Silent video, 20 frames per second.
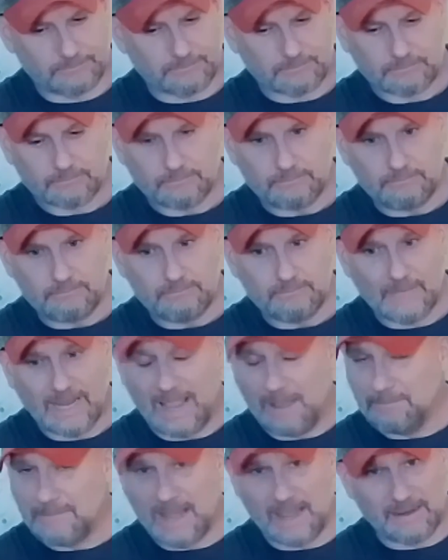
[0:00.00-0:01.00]

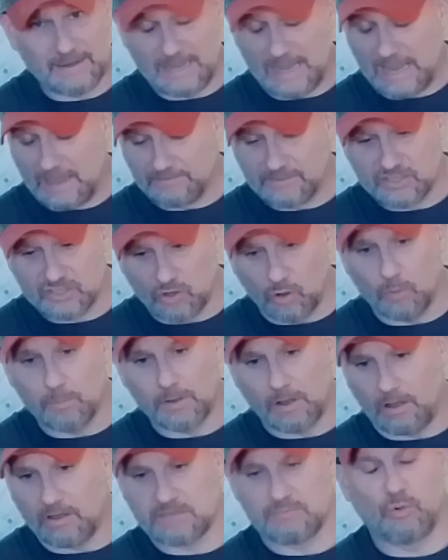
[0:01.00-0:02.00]
I'm not going to have the scope
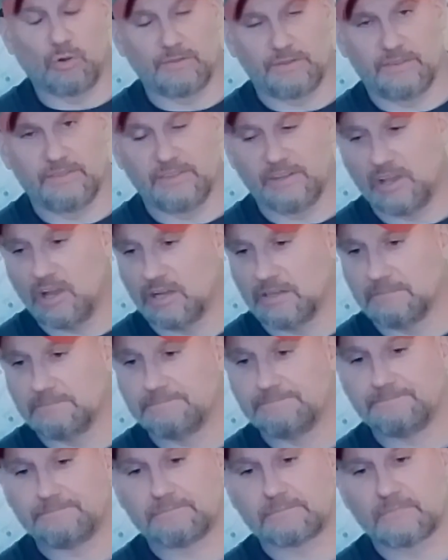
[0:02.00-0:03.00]
cost more than the gun.
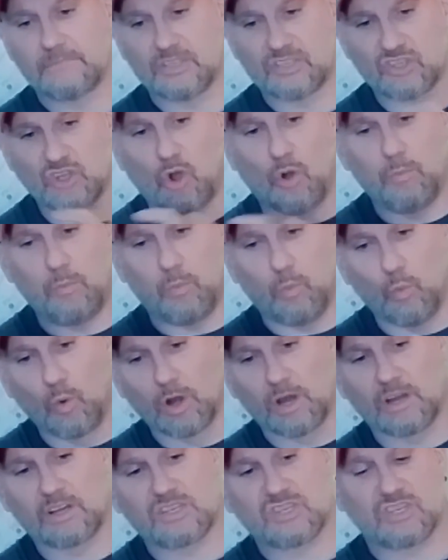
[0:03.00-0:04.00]
The scope
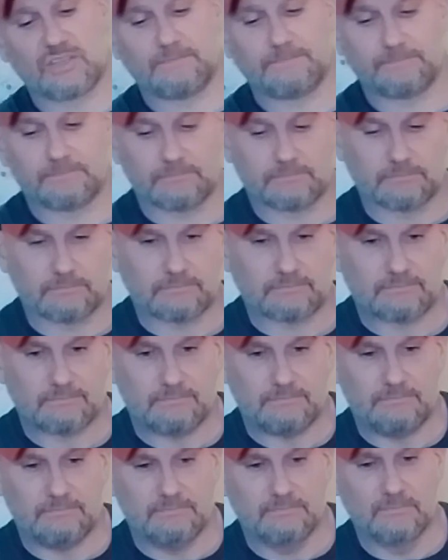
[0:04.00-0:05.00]
works.
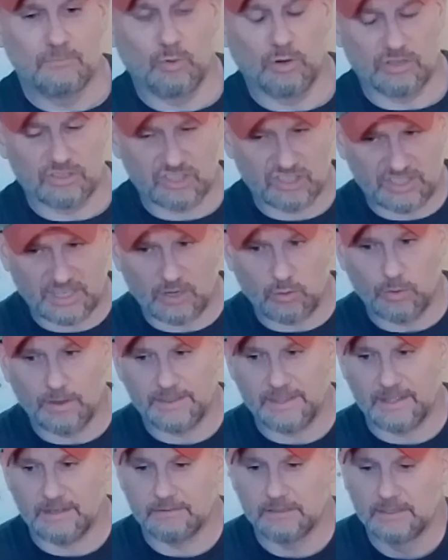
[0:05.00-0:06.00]
We'll stick
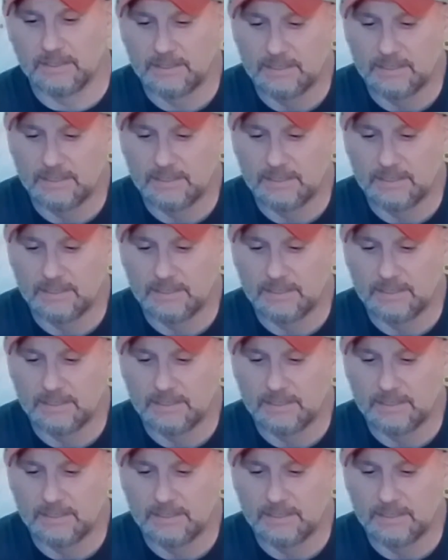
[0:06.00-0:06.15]
with it.